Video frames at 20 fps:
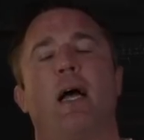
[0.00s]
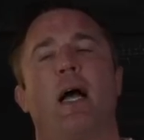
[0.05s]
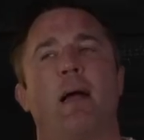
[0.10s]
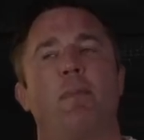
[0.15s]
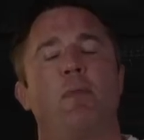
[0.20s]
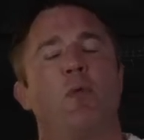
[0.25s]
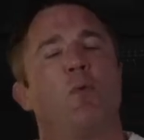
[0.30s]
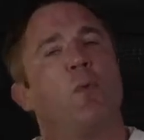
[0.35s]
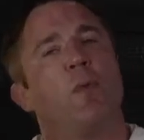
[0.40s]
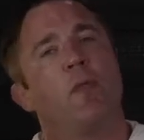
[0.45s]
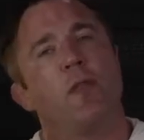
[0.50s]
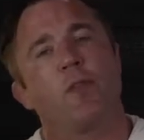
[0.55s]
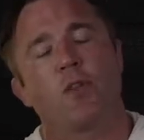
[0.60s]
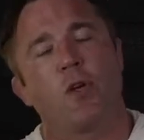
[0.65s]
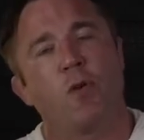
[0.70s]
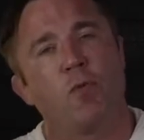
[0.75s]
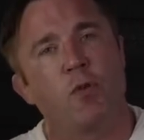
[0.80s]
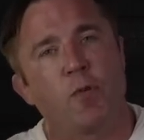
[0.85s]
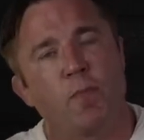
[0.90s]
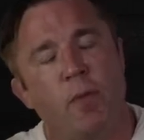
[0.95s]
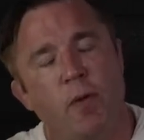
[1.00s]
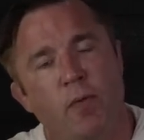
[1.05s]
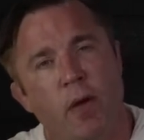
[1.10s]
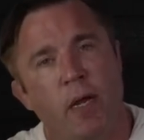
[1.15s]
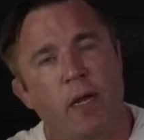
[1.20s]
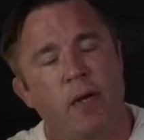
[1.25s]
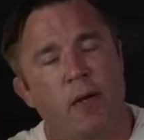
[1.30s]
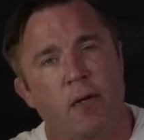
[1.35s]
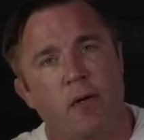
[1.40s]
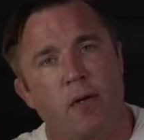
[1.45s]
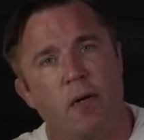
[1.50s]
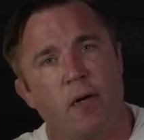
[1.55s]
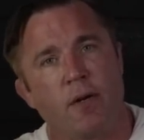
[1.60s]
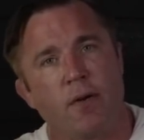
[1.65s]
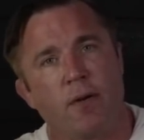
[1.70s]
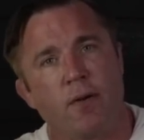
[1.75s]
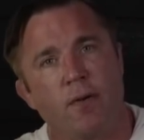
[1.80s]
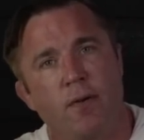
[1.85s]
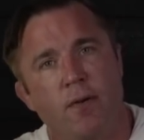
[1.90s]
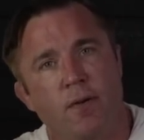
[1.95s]
I'm the one that's always been right on Conor.
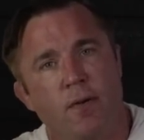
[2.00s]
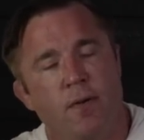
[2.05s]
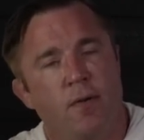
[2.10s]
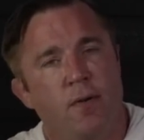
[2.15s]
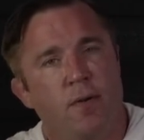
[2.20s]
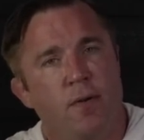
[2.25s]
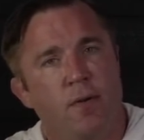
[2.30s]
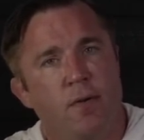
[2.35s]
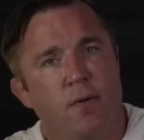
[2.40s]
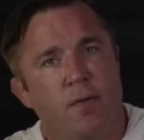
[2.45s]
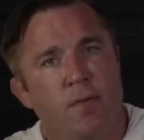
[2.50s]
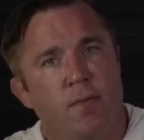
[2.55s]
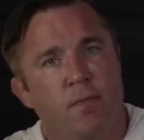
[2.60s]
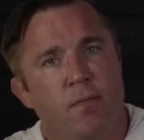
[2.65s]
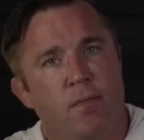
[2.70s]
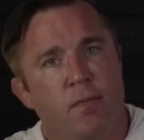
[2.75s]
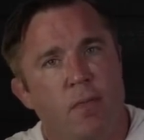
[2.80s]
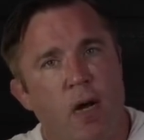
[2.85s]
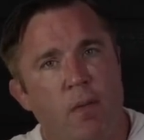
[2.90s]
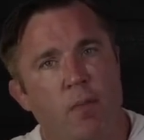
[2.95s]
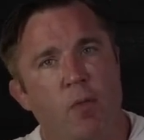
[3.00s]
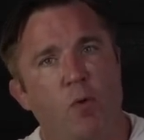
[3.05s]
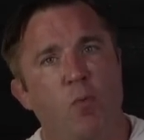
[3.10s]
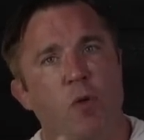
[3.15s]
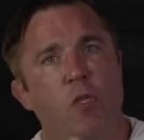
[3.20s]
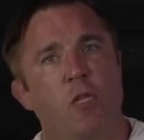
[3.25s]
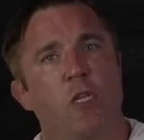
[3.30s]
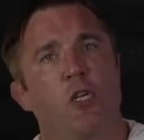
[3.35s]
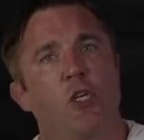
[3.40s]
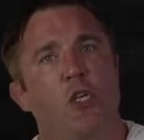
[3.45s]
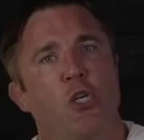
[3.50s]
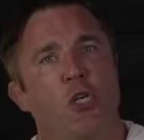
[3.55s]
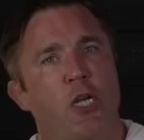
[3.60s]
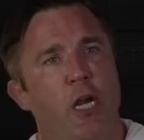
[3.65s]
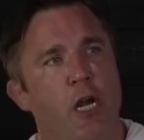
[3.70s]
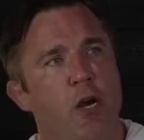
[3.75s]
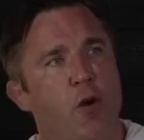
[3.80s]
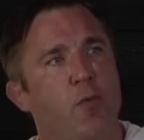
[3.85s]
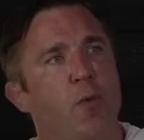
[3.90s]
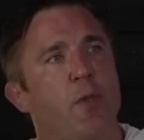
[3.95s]
I'm the one that
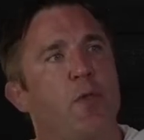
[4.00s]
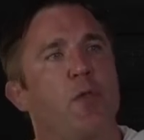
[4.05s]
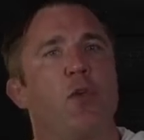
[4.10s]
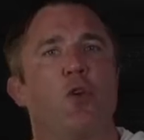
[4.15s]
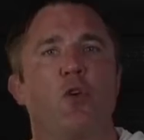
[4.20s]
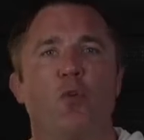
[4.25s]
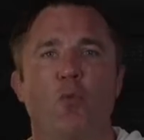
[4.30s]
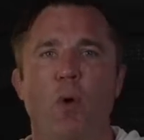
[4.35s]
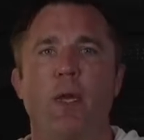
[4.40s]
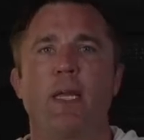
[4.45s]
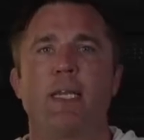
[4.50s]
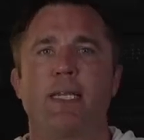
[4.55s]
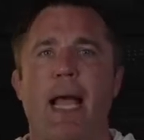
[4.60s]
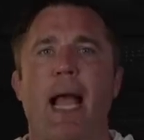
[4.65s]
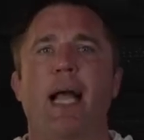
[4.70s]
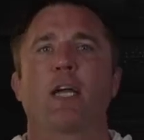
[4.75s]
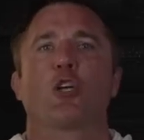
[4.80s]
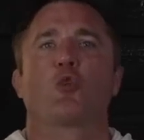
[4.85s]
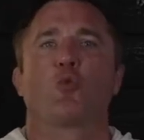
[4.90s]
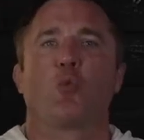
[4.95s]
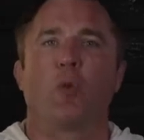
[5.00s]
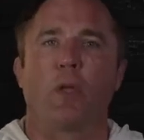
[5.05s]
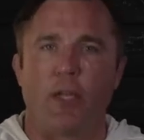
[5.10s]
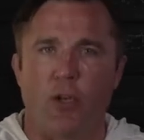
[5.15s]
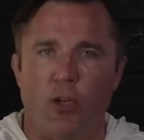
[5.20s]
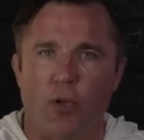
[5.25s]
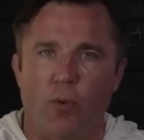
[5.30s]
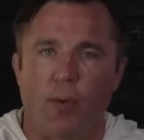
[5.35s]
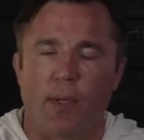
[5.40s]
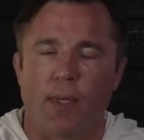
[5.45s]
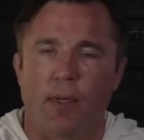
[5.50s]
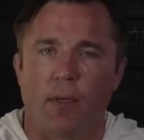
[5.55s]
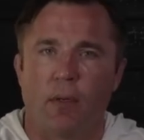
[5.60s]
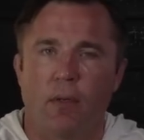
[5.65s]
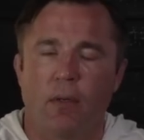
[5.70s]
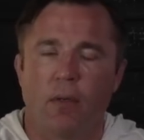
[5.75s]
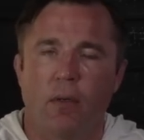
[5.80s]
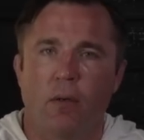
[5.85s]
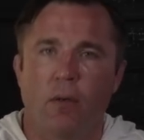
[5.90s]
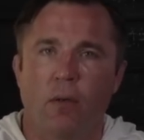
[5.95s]
shared with you what he's actually doing,
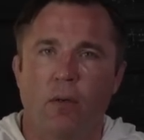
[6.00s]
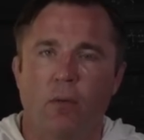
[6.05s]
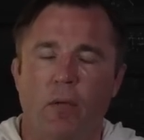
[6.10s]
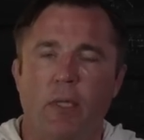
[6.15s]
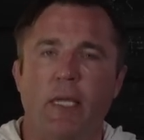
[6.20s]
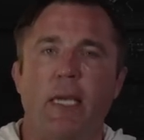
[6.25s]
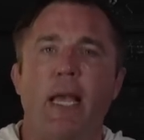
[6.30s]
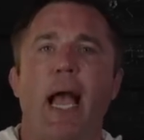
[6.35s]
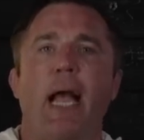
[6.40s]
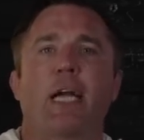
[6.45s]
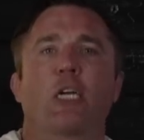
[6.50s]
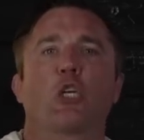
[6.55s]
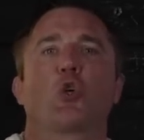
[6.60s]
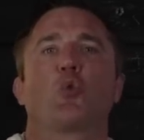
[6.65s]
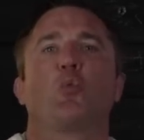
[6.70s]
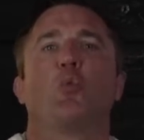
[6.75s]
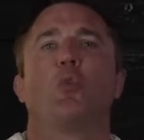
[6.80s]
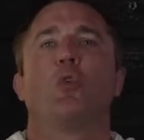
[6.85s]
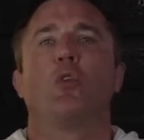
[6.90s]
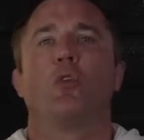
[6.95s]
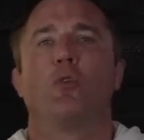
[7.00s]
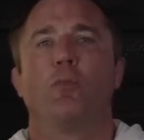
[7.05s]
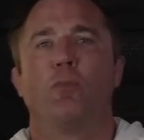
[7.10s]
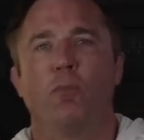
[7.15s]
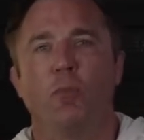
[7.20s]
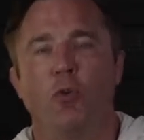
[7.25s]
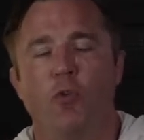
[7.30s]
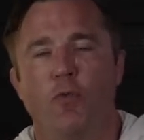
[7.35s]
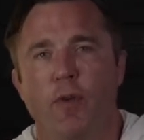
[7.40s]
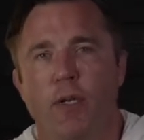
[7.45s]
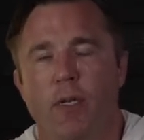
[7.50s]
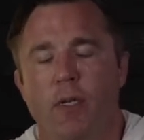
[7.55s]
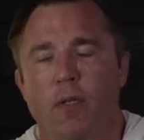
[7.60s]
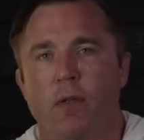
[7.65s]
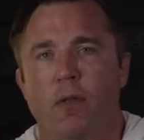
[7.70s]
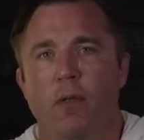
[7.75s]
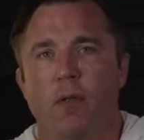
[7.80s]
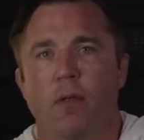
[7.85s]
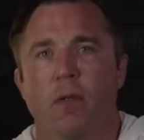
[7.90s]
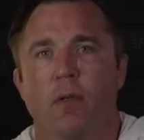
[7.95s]
what the actual move is.